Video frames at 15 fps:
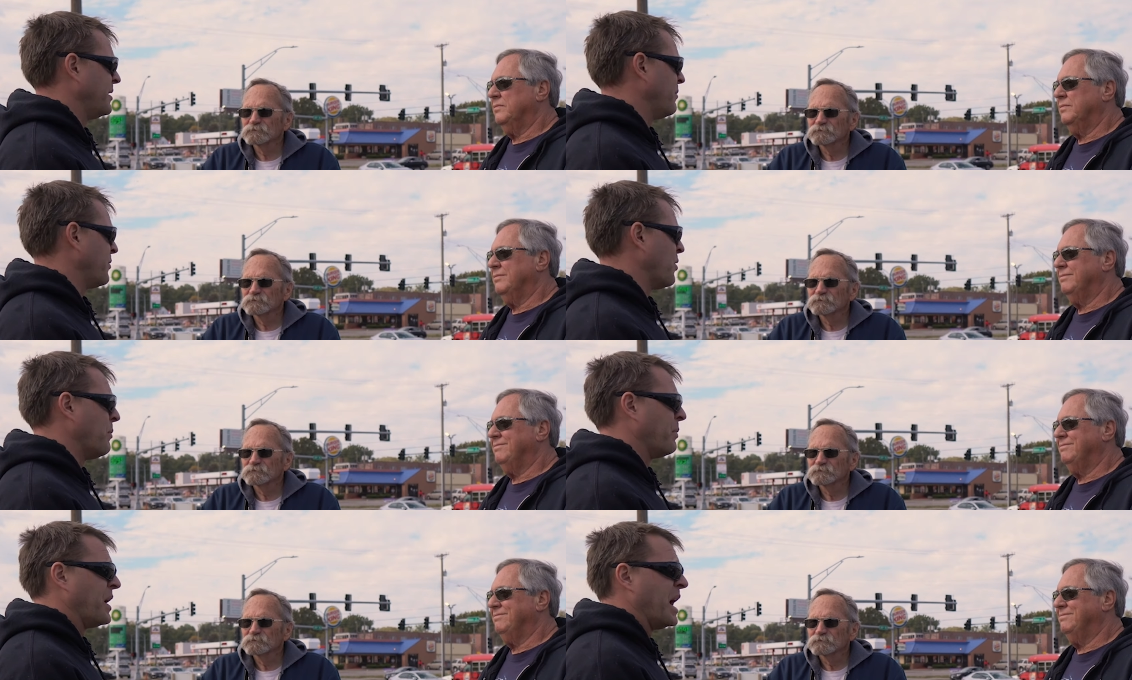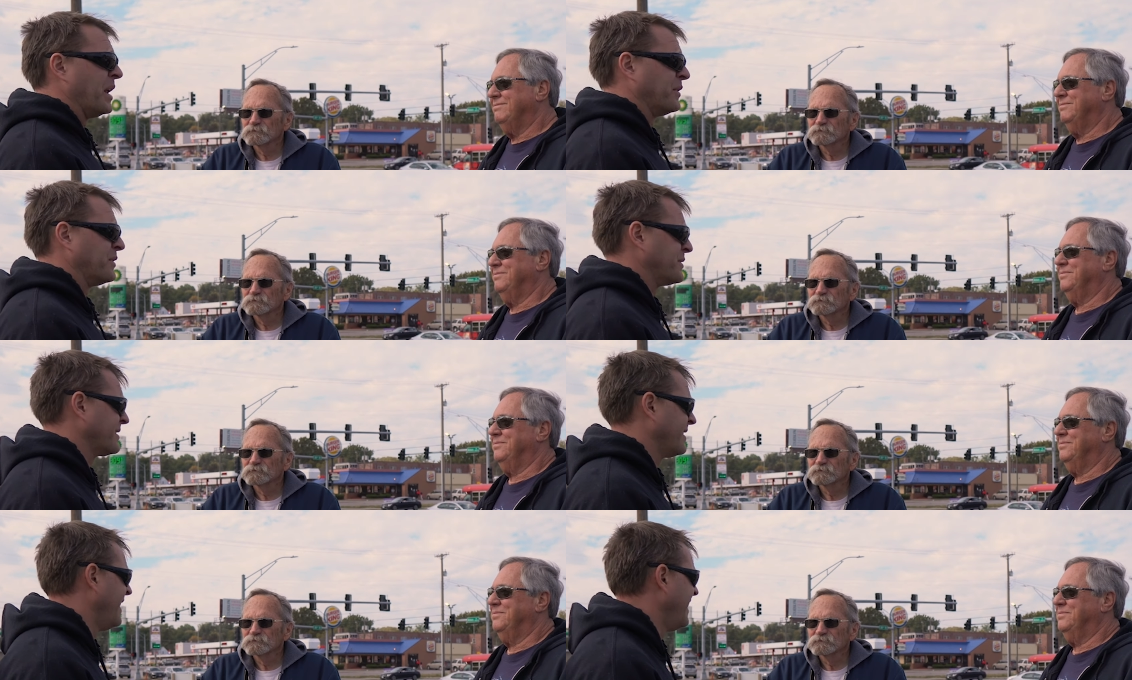Speaker 1: in them with open
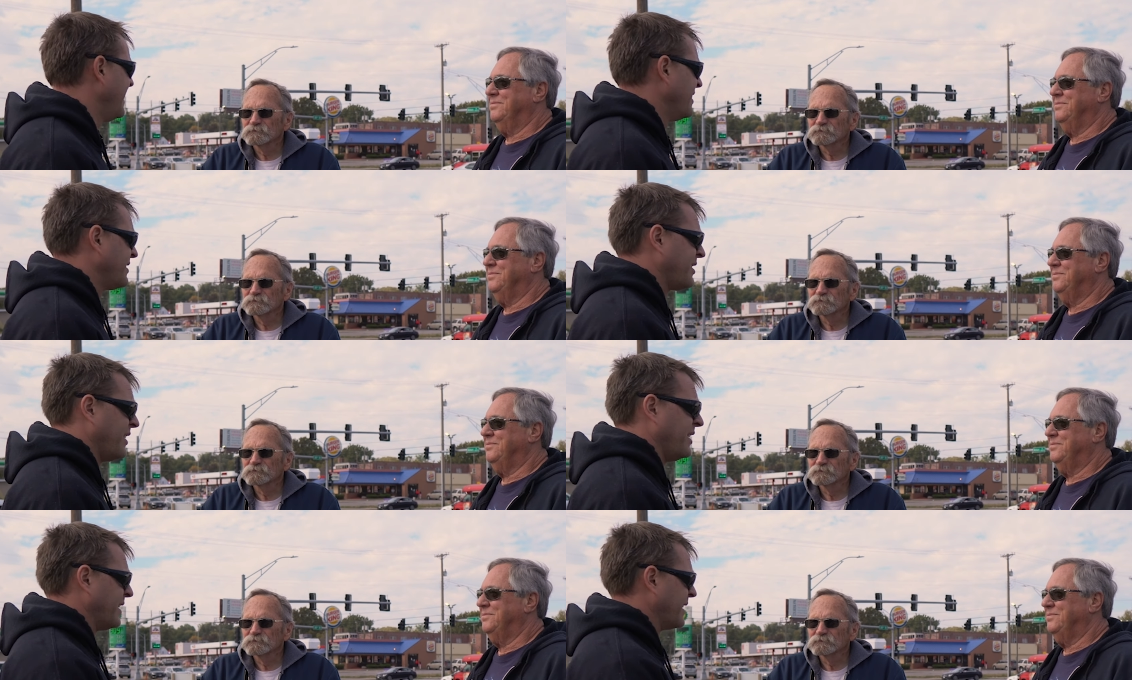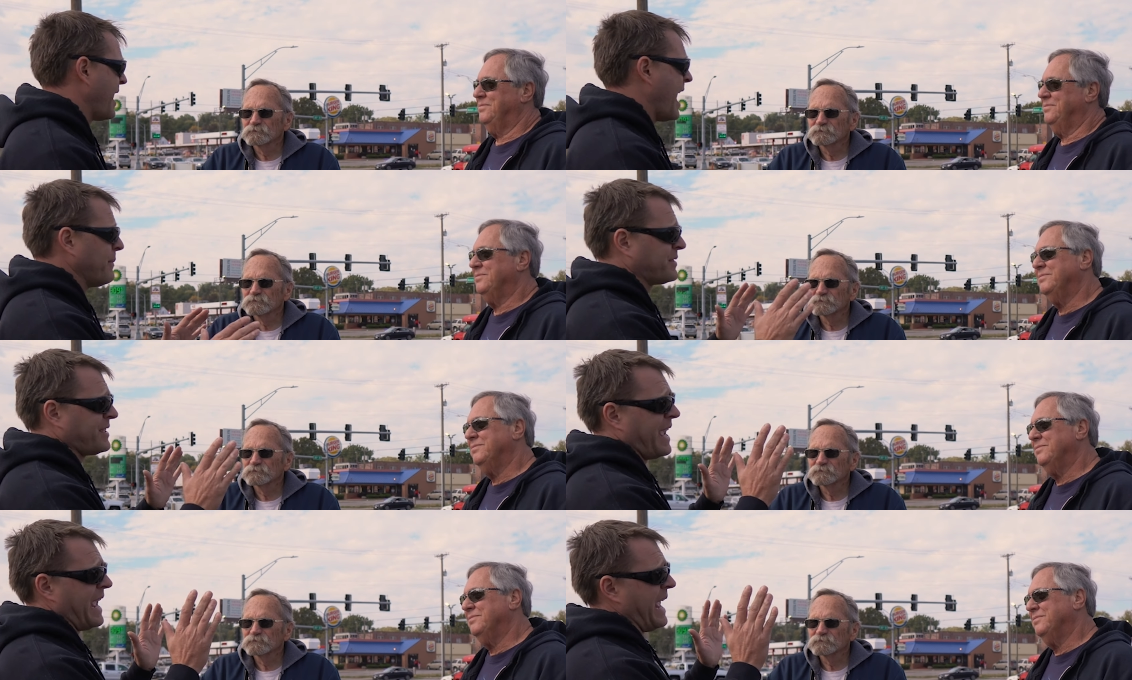headers. And the
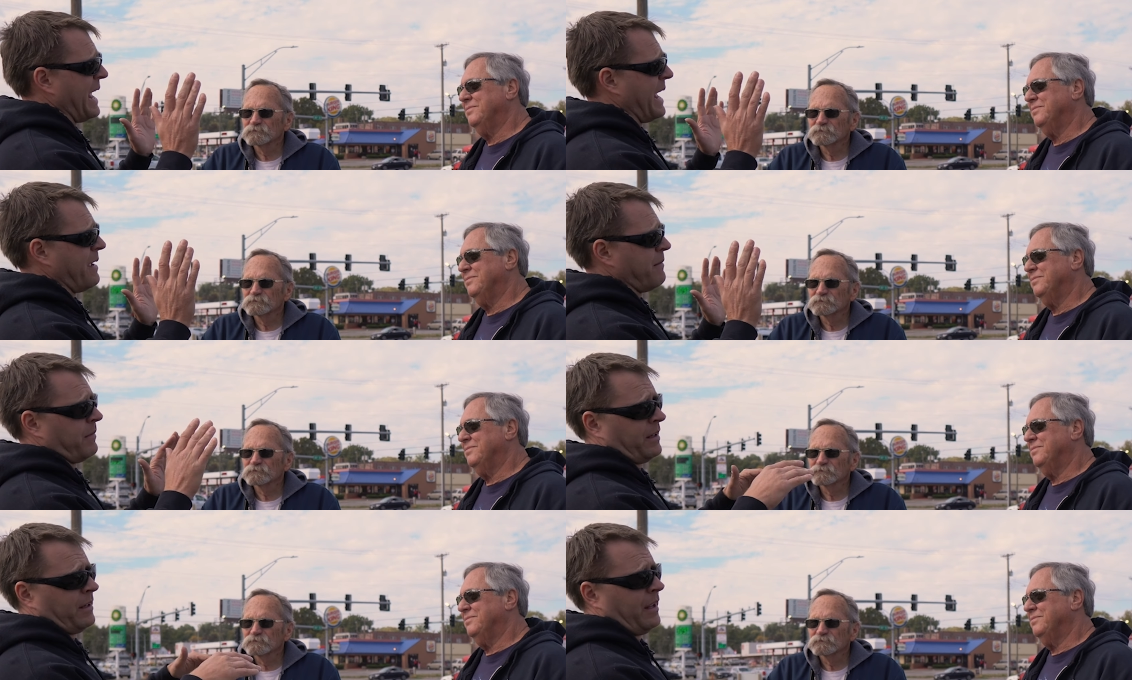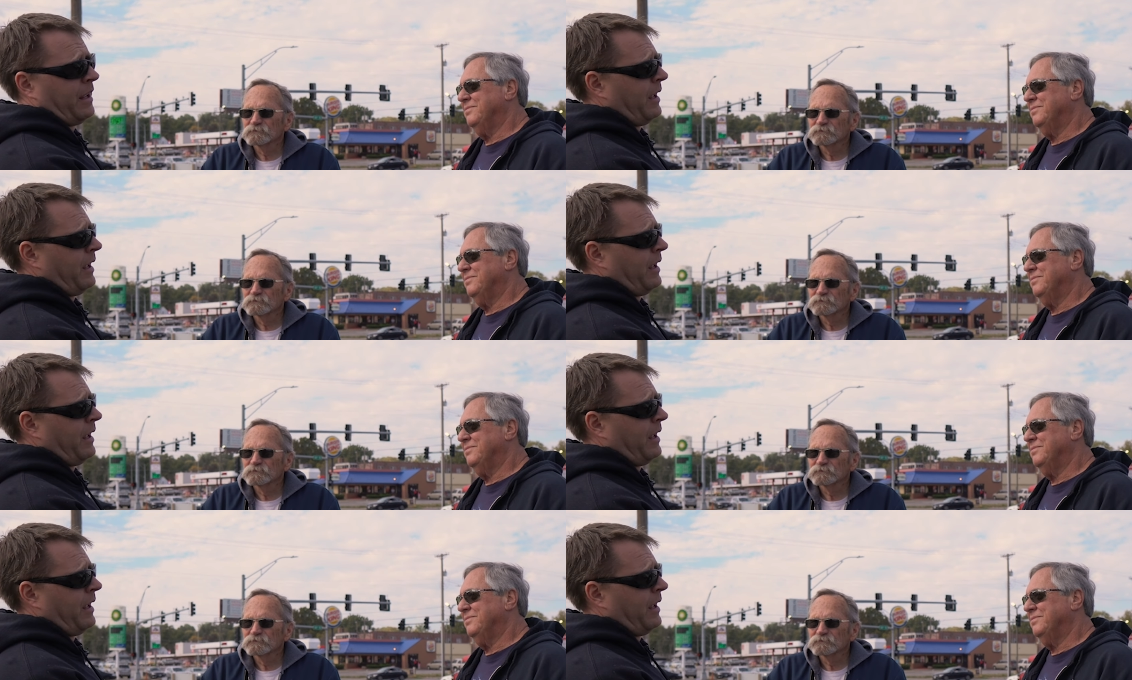cops came and